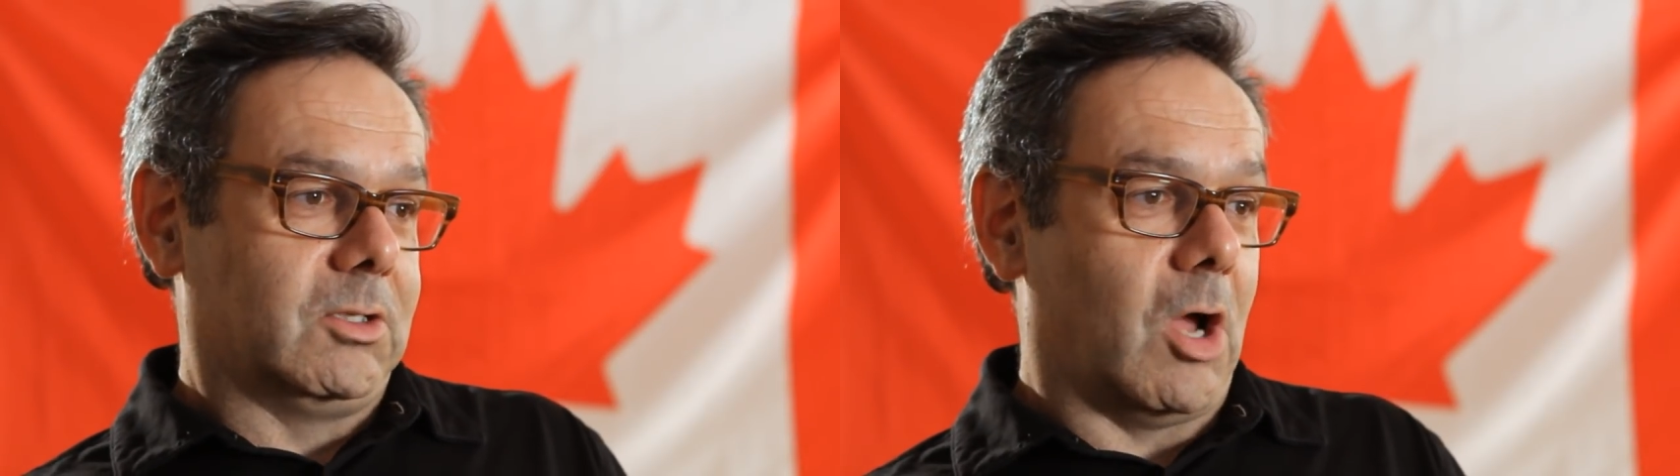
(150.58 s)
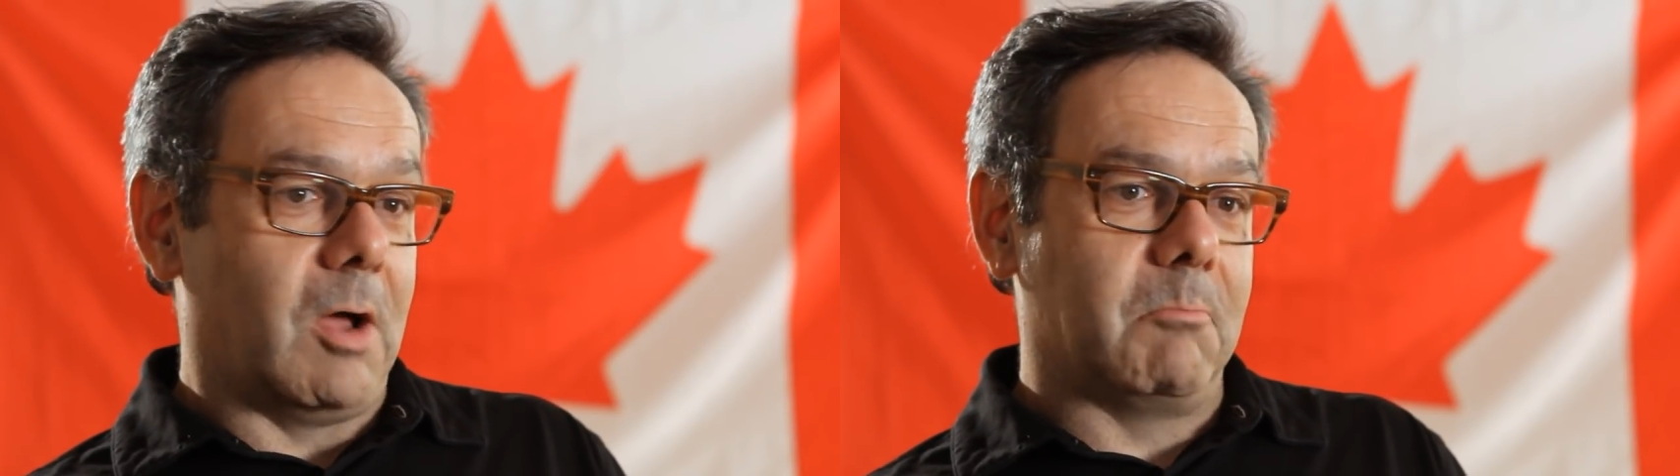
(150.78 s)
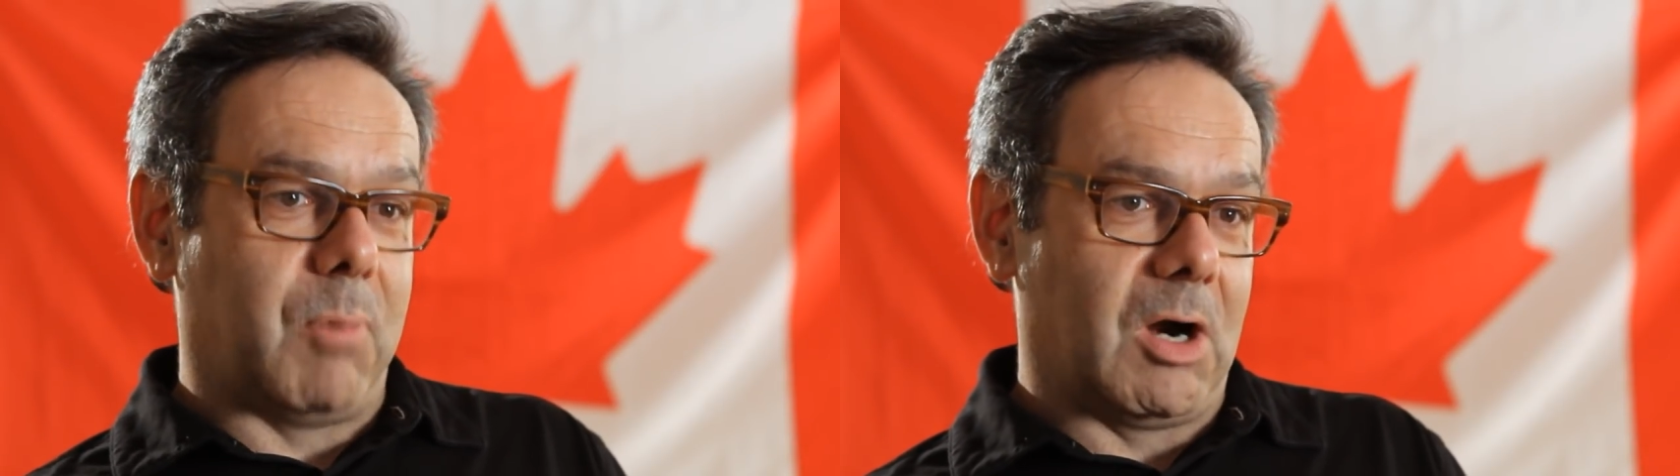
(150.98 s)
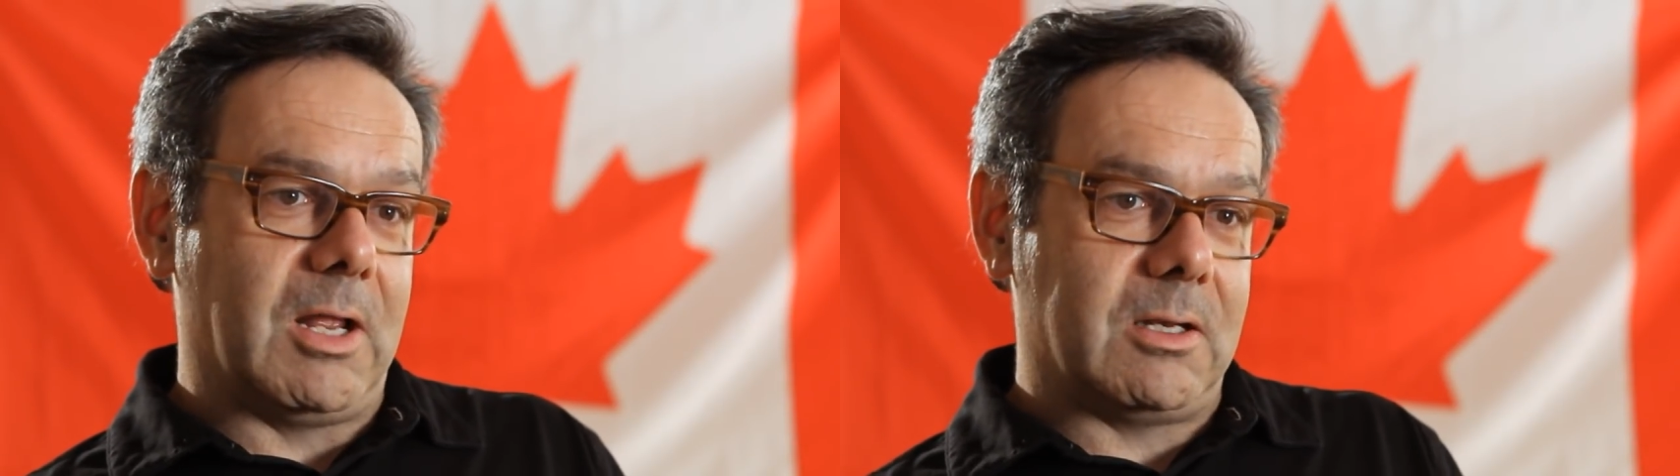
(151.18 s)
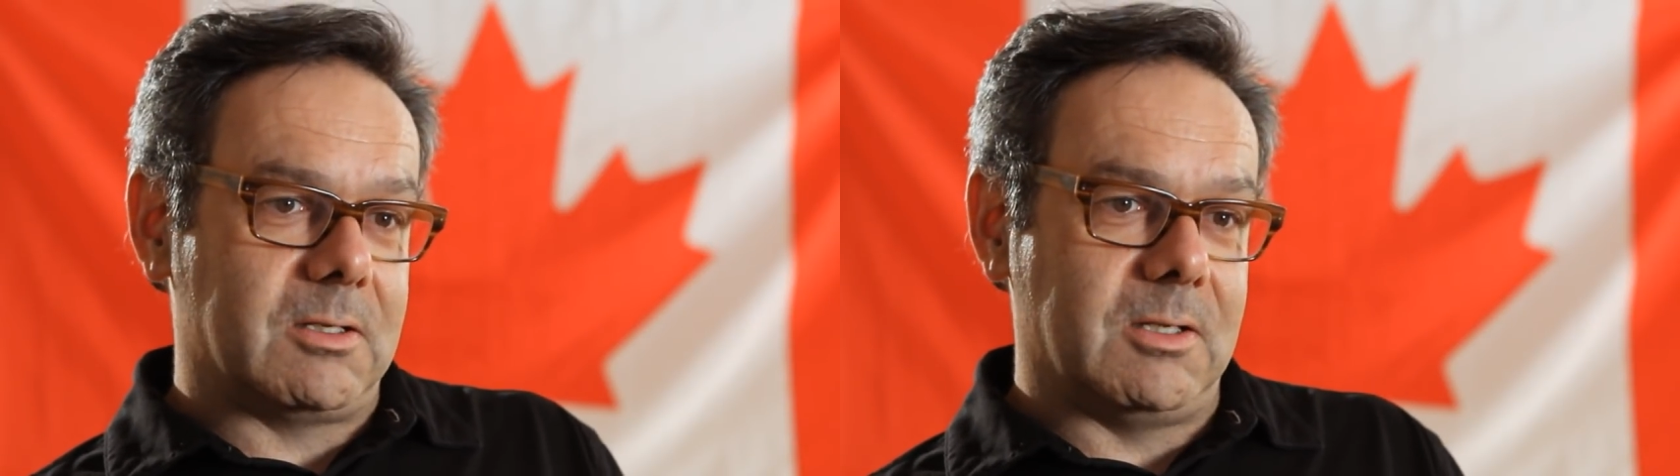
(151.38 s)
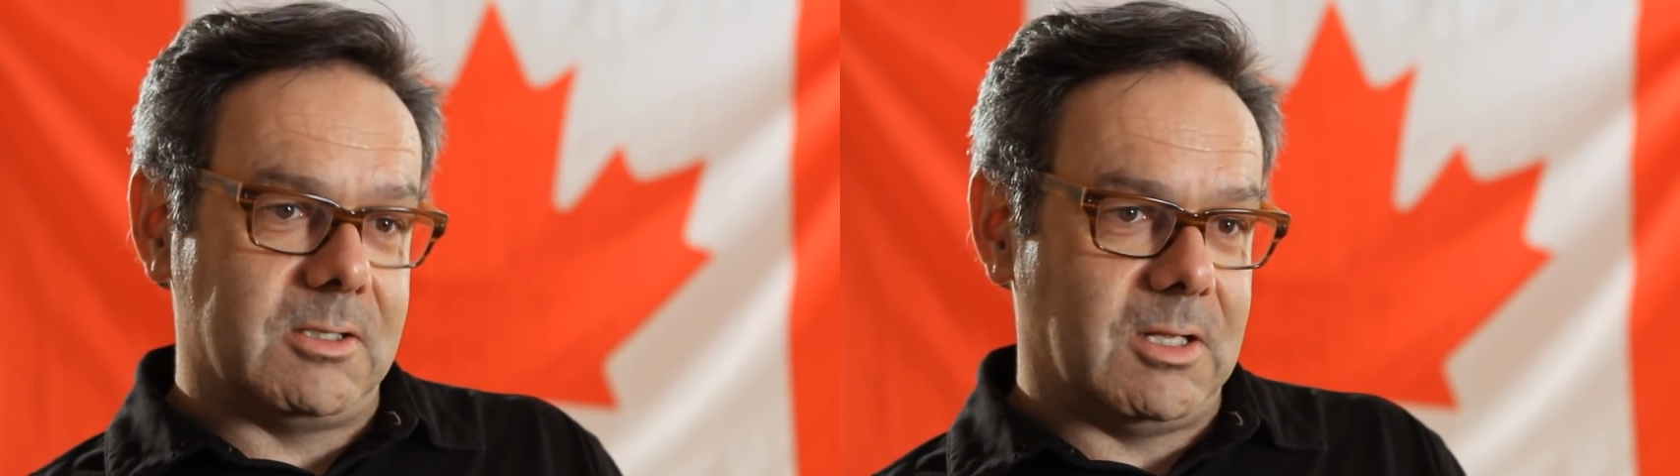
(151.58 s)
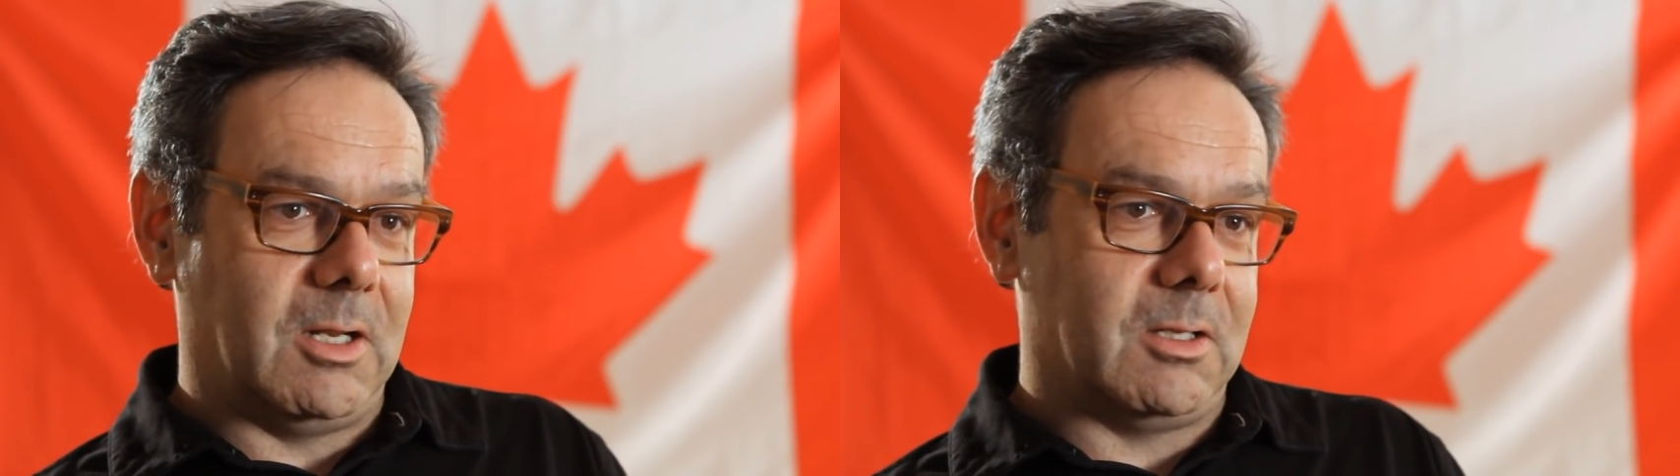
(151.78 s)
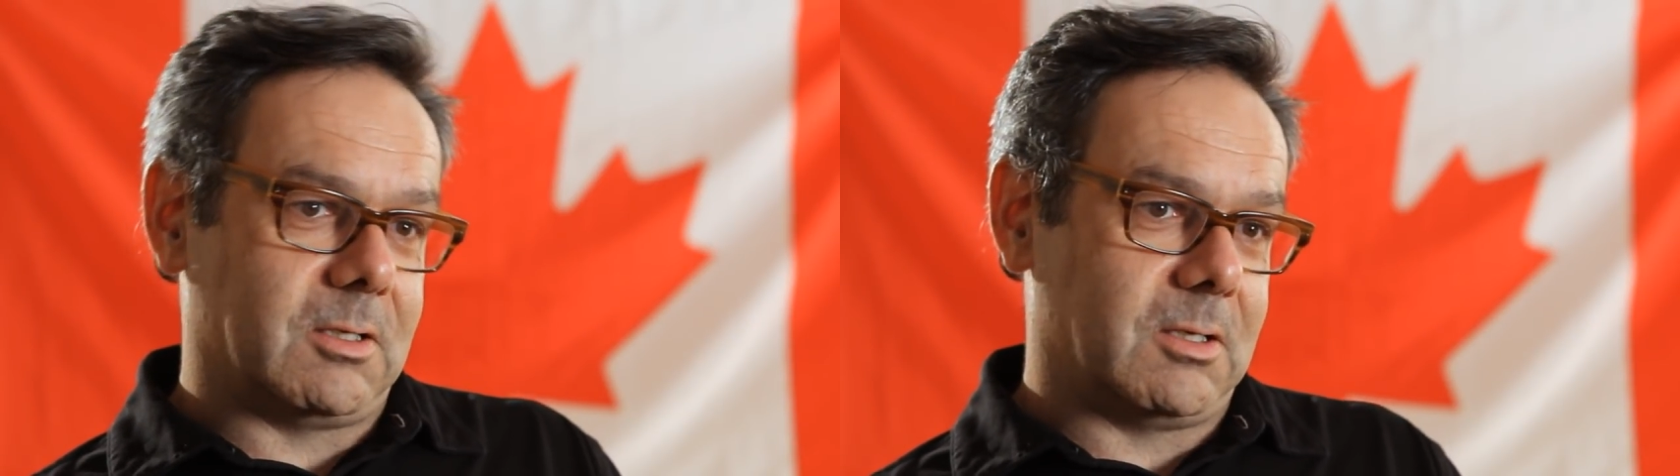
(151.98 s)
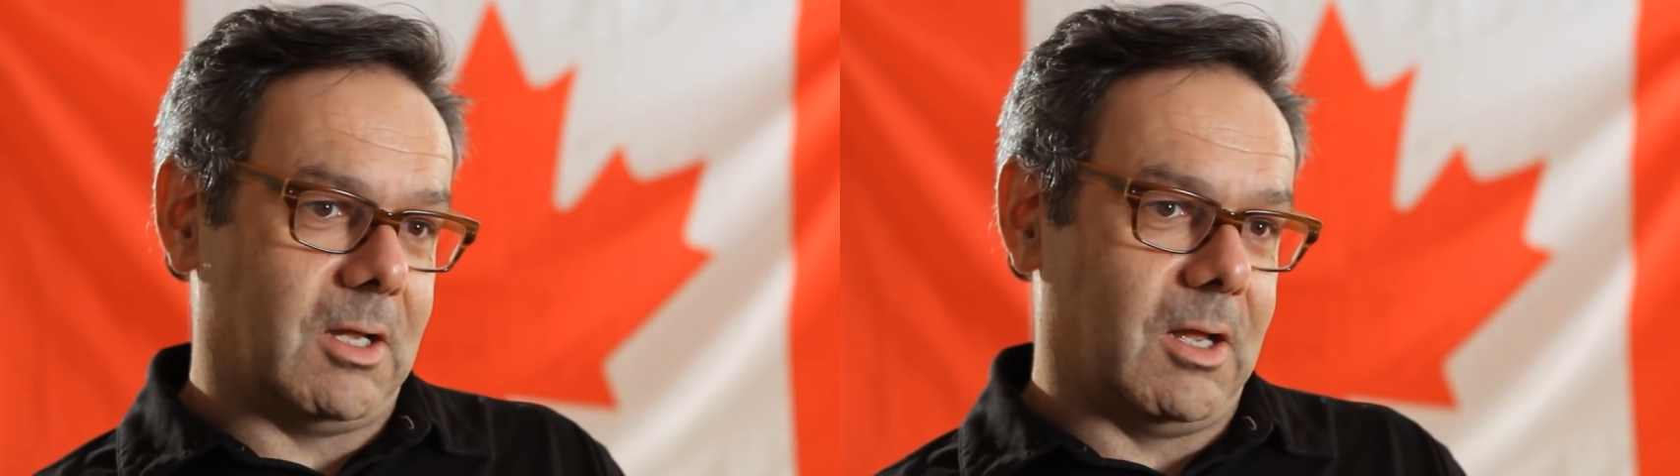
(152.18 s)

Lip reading: Tom Barnett is in it.